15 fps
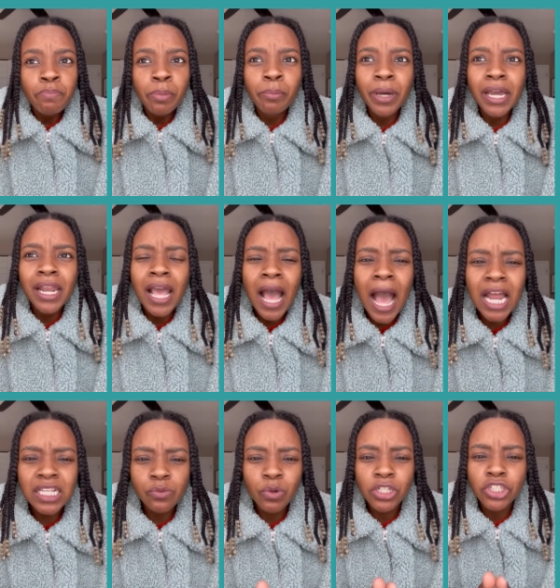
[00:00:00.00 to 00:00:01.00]
But I
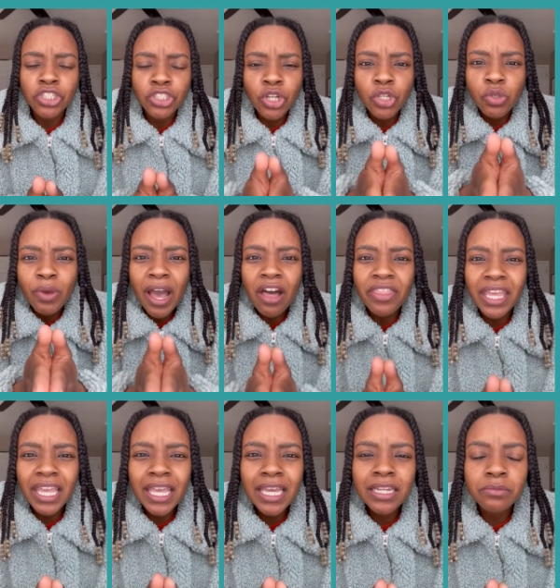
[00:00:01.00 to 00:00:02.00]
just wanted to show you how
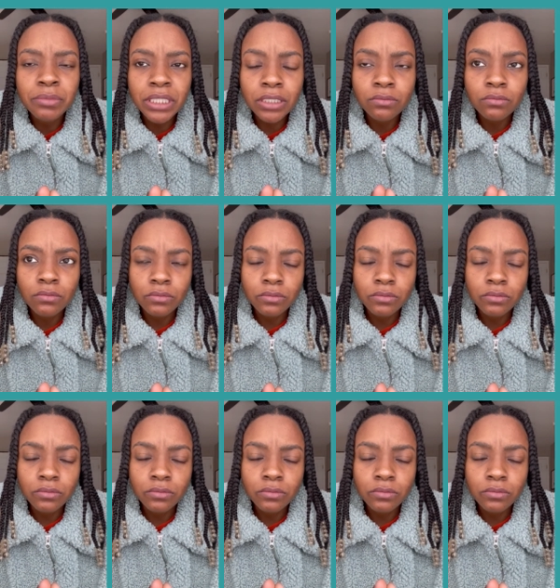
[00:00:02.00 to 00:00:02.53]
the enemy